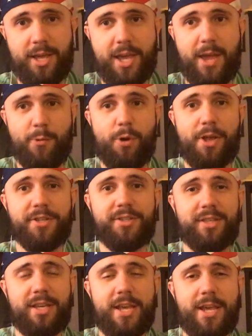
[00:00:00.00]
It's
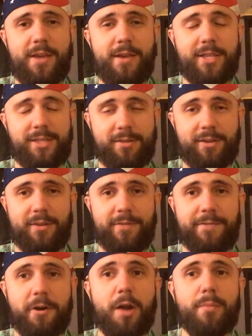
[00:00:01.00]
the
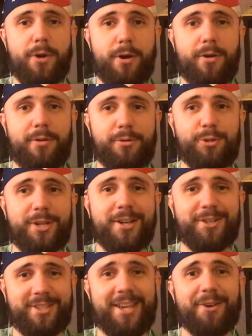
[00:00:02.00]
farmer who's going
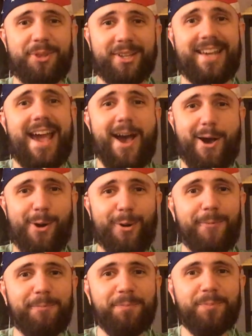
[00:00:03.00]
to kill the cow,